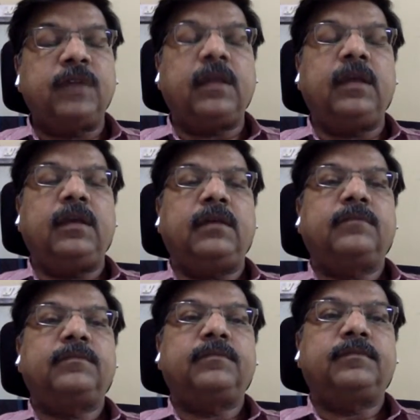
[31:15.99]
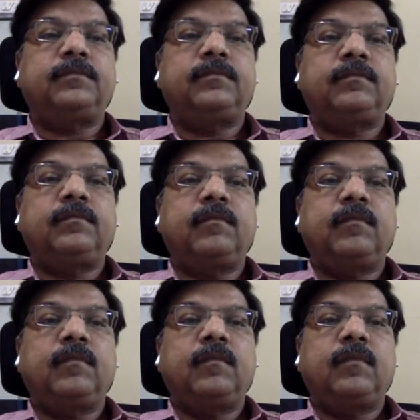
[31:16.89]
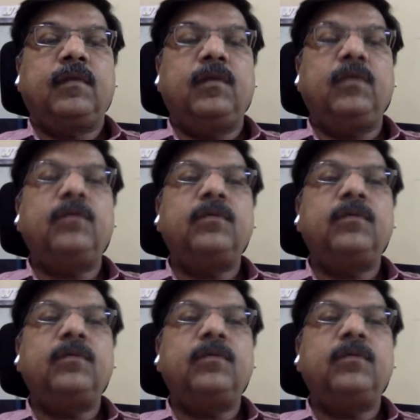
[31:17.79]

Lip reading: working, you know,